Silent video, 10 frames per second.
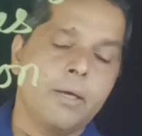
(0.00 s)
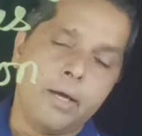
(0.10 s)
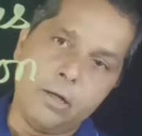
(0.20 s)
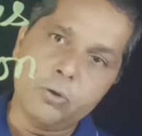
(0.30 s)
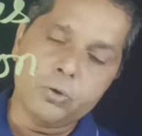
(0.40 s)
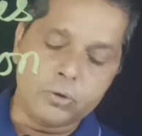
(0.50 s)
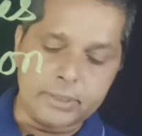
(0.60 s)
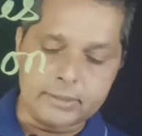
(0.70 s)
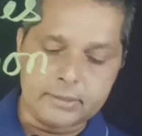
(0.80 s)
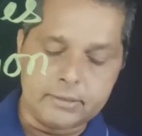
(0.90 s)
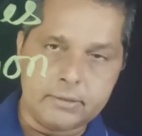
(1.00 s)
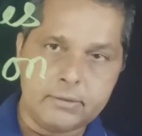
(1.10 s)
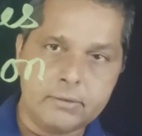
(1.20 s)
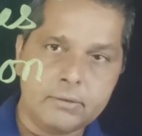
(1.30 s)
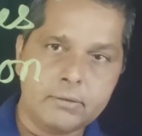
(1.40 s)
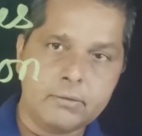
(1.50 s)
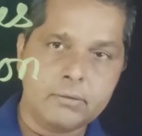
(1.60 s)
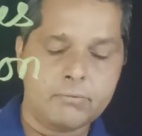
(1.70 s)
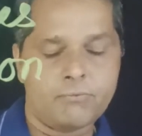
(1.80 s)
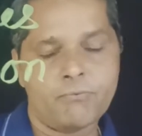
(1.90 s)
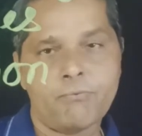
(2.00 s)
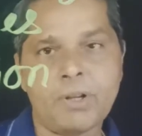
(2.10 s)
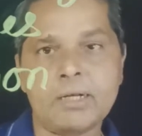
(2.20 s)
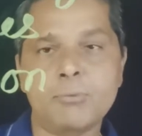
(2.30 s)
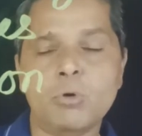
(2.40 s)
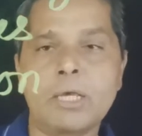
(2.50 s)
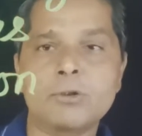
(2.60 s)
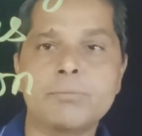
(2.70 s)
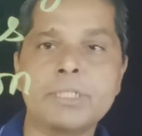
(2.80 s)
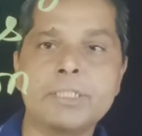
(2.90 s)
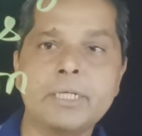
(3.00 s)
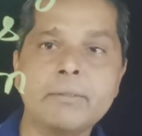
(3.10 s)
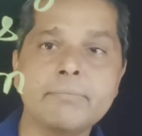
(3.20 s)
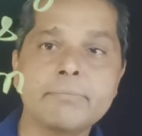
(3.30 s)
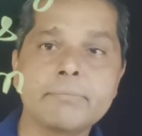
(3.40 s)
Hello students, welcome to classroom teaching.